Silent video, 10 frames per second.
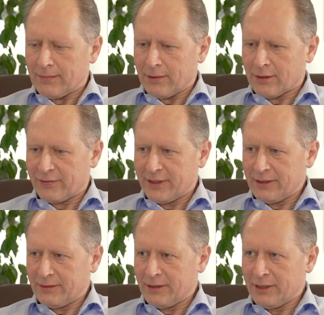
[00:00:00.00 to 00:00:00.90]
Look, the
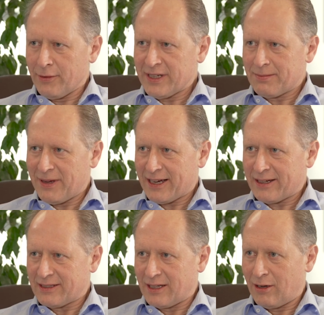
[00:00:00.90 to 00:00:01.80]
US
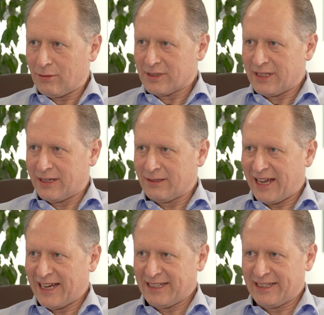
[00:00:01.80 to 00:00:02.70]
market as a whole has done
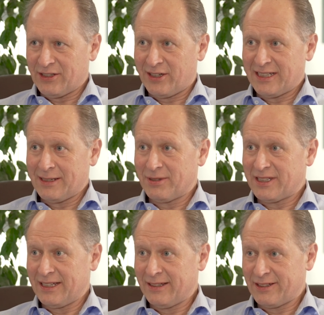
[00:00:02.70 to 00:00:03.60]

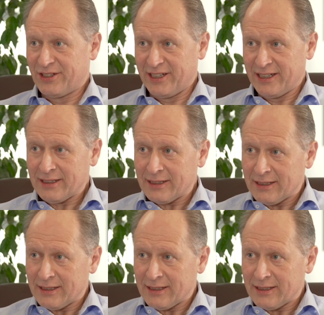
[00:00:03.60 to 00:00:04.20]
18-19% this year,